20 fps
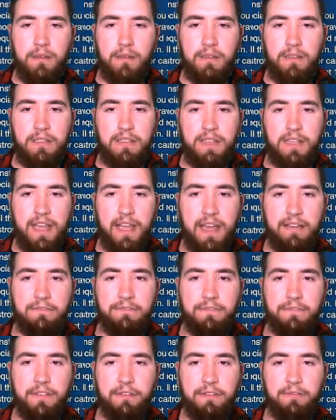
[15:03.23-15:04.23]
Does he
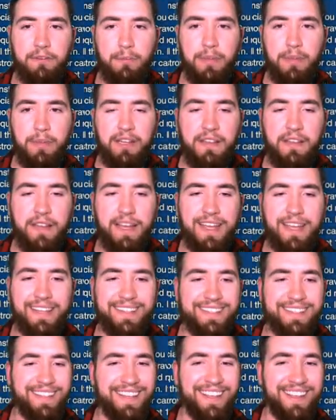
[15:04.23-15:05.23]
have the Forbidden
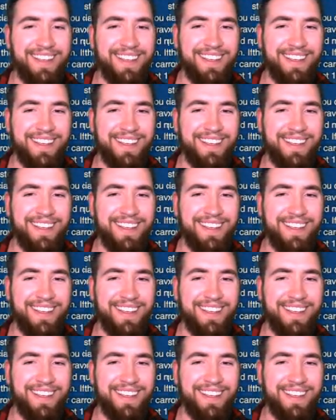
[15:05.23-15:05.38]
Lance?